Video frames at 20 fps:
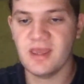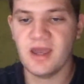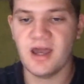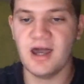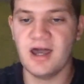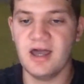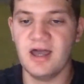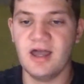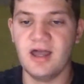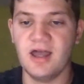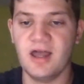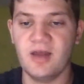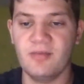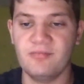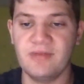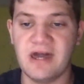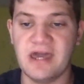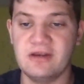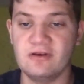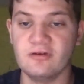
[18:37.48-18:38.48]

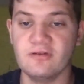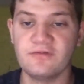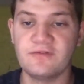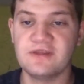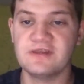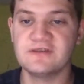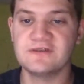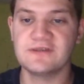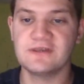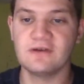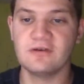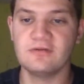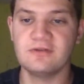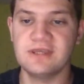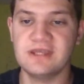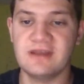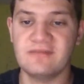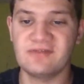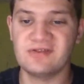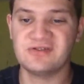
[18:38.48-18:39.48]
I don't think so. You'd
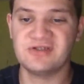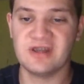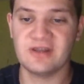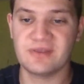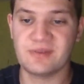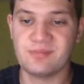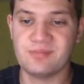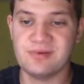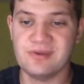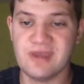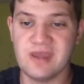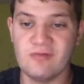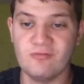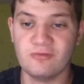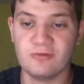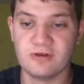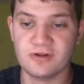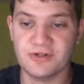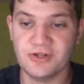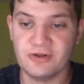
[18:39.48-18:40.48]
have to check the PA
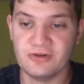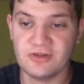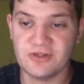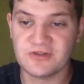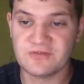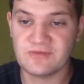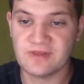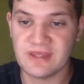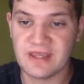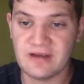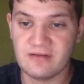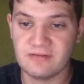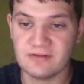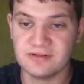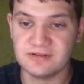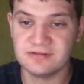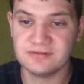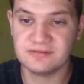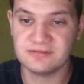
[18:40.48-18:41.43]
Warren notice for that one.